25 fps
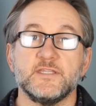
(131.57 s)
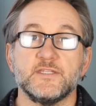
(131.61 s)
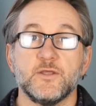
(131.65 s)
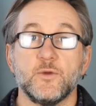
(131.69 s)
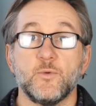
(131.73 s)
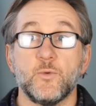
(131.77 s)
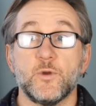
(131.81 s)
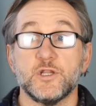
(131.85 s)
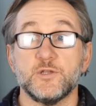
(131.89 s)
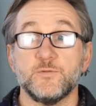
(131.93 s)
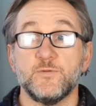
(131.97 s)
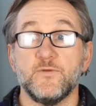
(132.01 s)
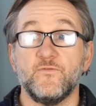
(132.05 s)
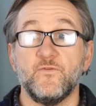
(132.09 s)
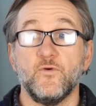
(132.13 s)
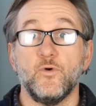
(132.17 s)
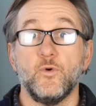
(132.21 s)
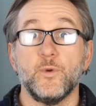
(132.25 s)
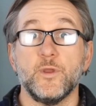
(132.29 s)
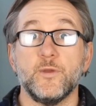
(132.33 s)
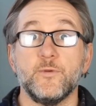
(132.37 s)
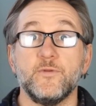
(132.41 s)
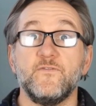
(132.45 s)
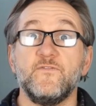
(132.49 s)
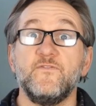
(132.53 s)
So whereas before
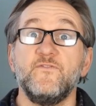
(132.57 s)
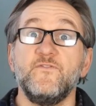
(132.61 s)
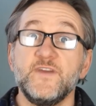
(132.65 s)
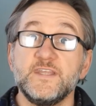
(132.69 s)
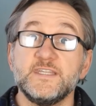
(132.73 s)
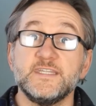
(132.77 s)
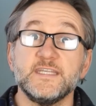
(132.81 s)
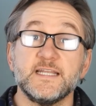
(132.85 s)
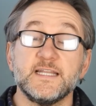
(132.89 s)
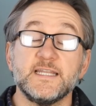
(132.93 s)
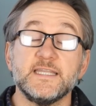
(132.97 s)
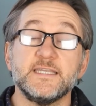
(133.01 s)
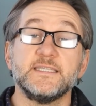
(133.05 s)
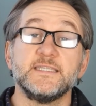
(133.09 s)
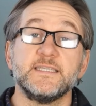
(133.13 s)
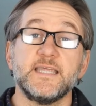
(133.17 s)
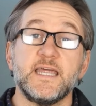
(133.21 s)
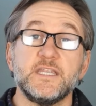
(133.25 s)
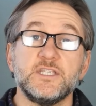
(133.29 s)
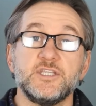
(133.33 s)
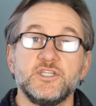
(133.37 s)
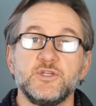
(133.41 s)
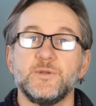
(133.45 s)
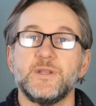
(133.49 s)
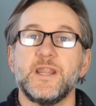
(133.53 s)
we would physically
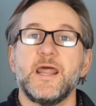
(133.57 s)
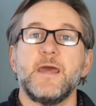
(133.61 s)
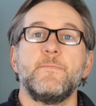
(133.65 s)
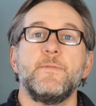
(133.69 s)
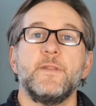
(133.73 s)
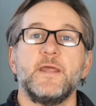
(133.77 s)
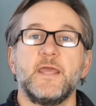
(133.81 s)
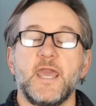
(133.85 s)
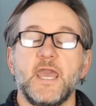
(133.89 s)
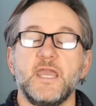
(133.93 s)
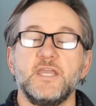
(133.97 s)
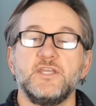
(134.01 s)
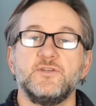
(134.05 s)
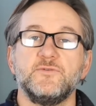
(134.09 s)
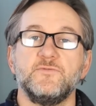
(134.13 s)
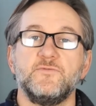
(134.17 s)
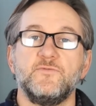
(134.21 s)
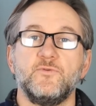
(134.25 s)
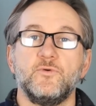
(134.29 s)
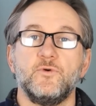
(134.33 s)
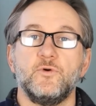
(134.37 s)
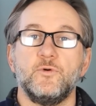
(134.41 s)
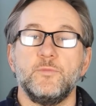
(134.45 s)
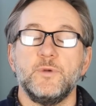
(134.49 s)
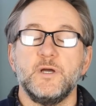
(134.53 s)
send you an application
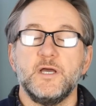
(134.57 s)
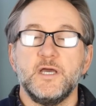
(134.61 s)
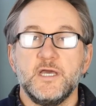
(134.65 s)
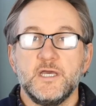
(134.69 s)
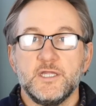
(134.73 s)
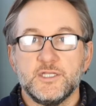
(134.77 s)
form